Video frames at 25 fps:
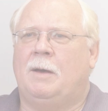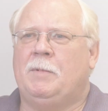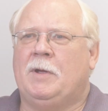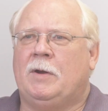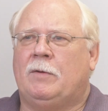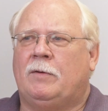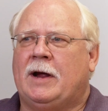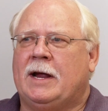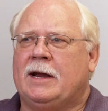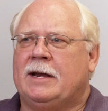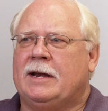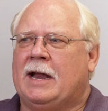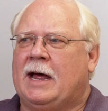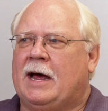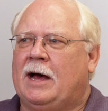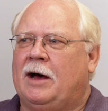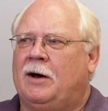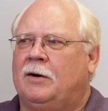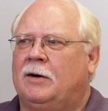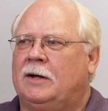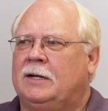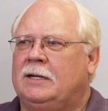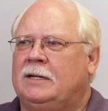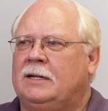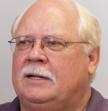I mean, right
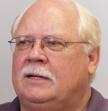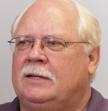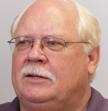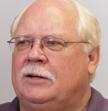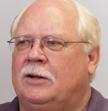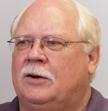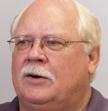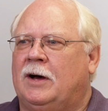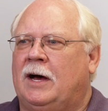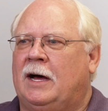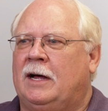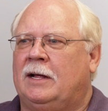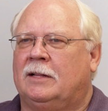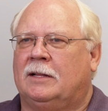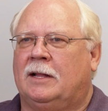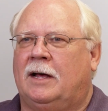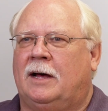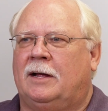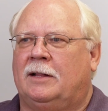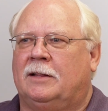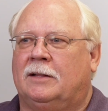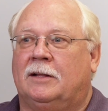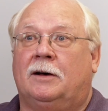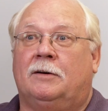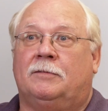now, you know,
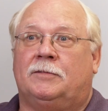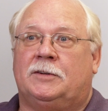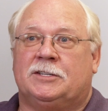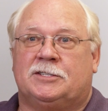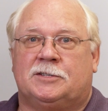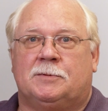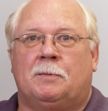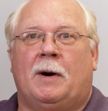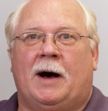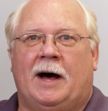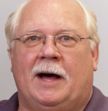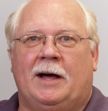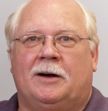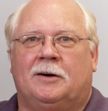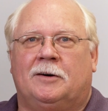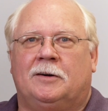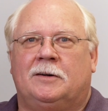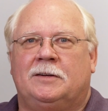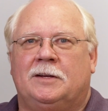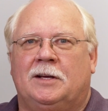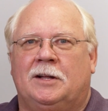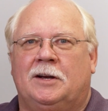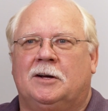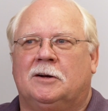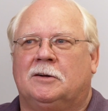I love to
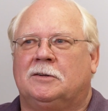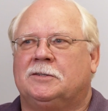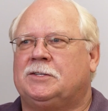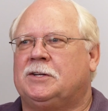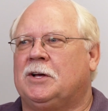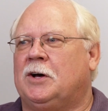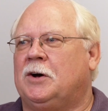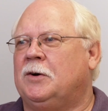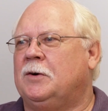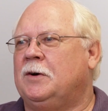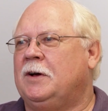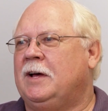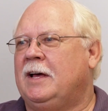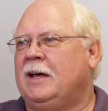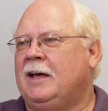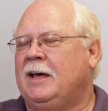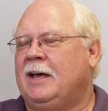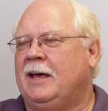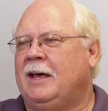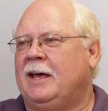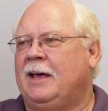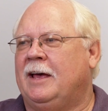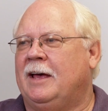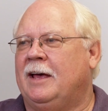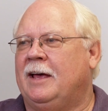smile, you know, so,
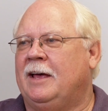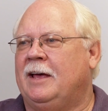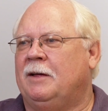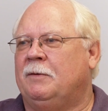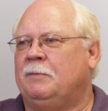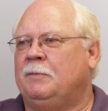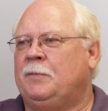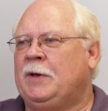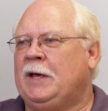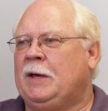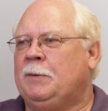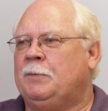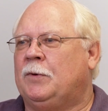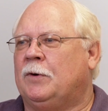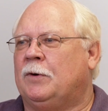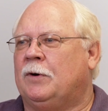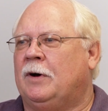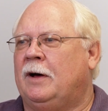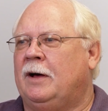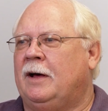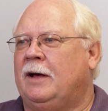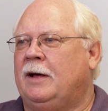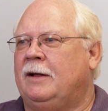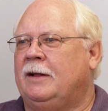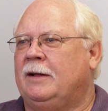and
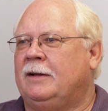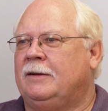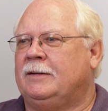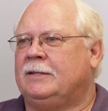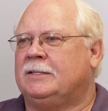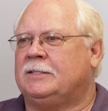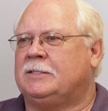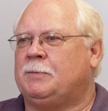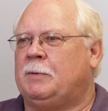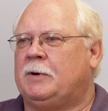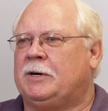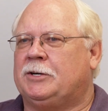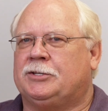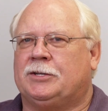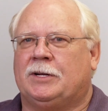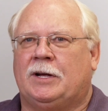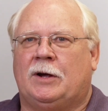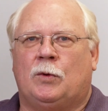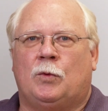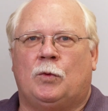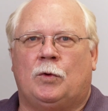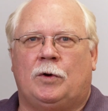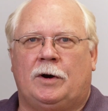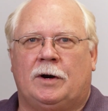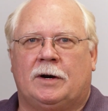people, especially
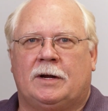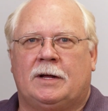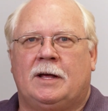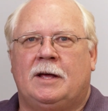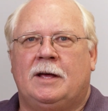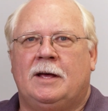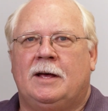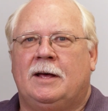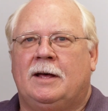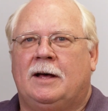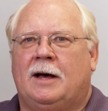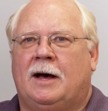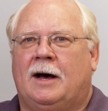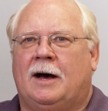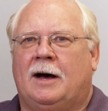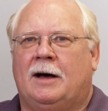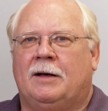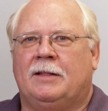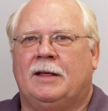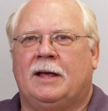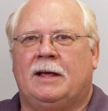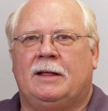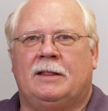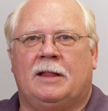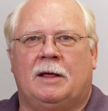at work,
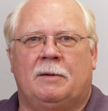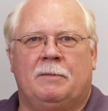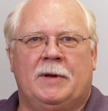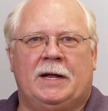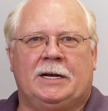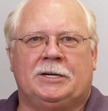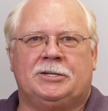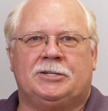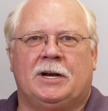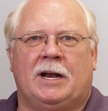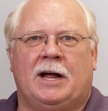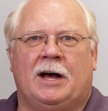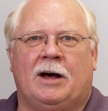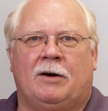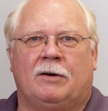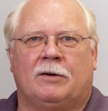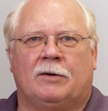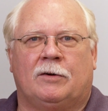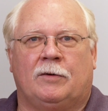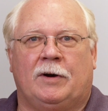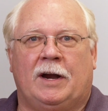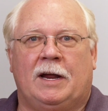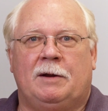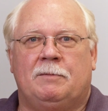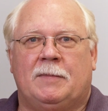they mention how
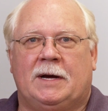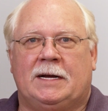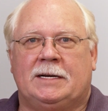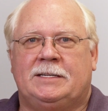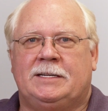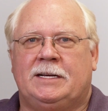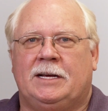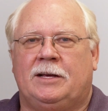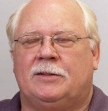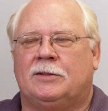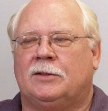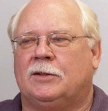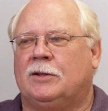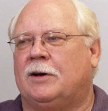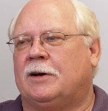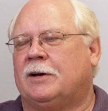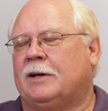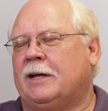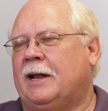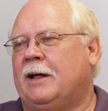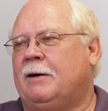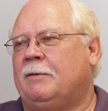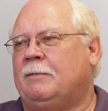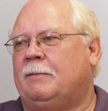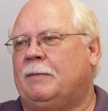great my teeth look
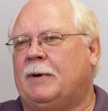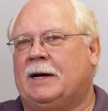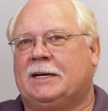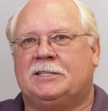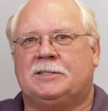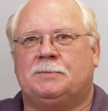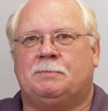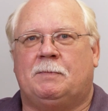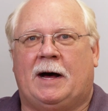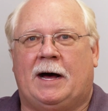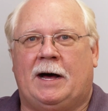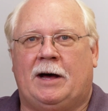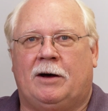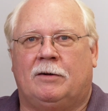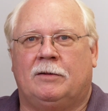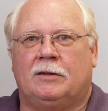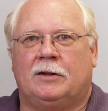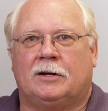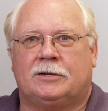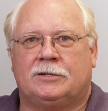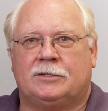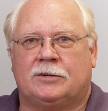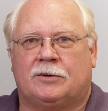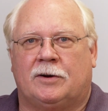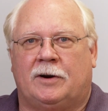and how my smile looks